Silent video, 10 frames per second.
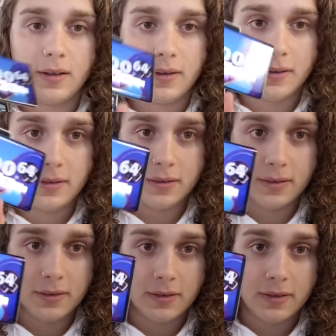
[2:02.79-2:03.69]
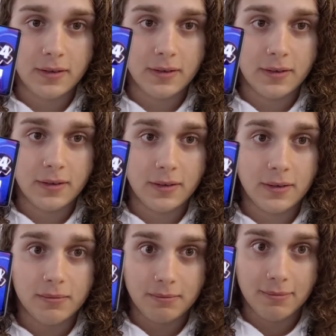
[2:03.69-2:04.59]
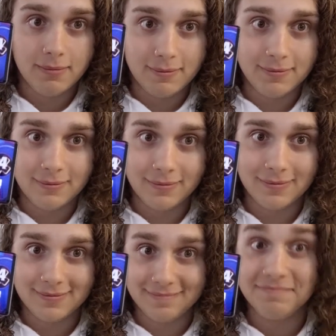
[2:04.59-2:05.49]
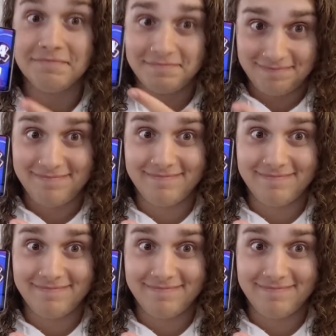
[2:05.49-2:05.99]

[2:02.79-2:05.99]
(silence)